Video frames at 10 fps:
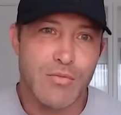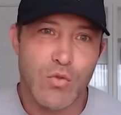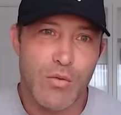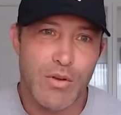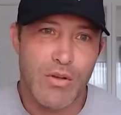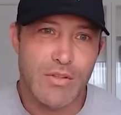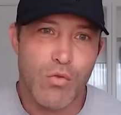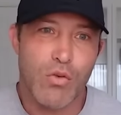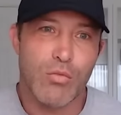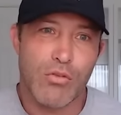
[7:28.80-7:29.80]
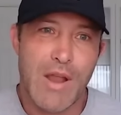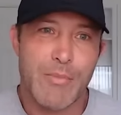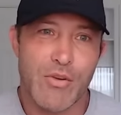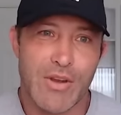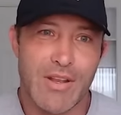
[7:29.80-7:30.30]
absorbing all this horrible
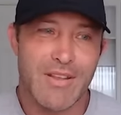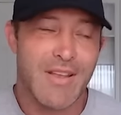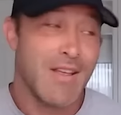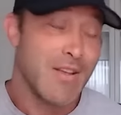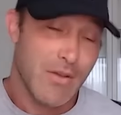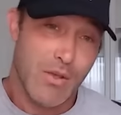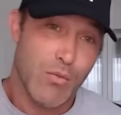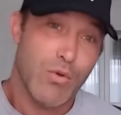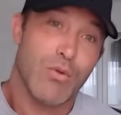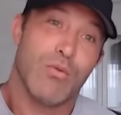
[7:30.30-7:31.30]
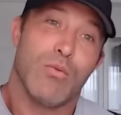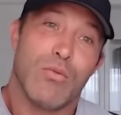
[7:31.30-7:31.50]
crap you're eating. Okay, well,